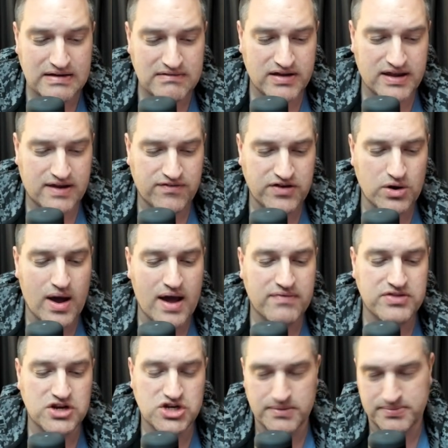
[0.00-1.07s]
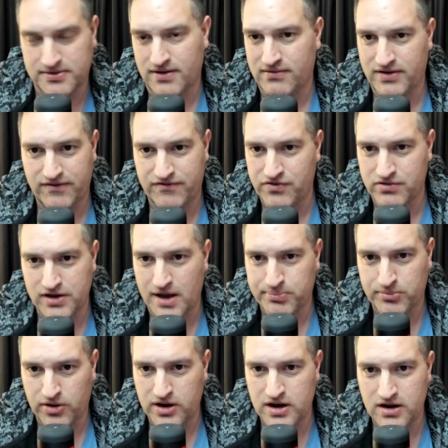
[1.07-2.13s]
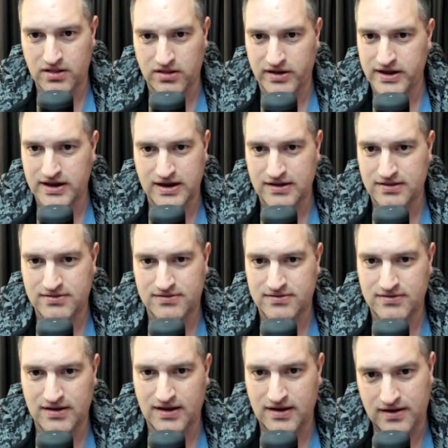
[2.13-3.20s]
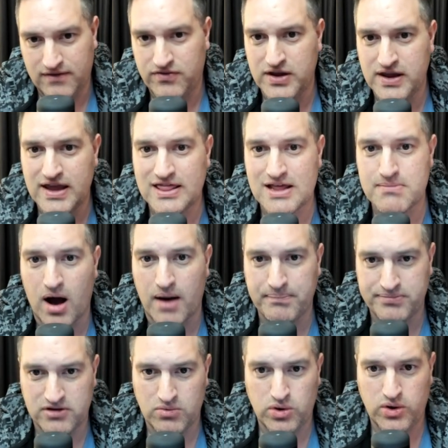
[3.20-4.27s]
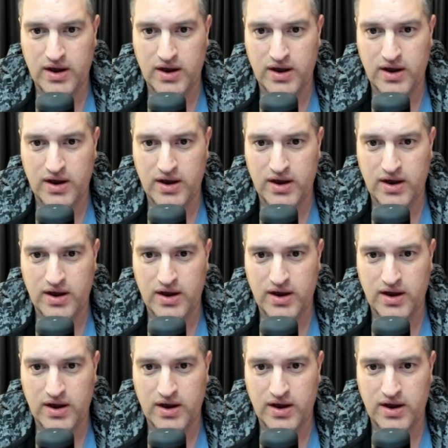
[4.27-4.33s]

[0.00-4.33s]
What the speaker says: If you don't have these ships fully upgraded, if you can get them up to where you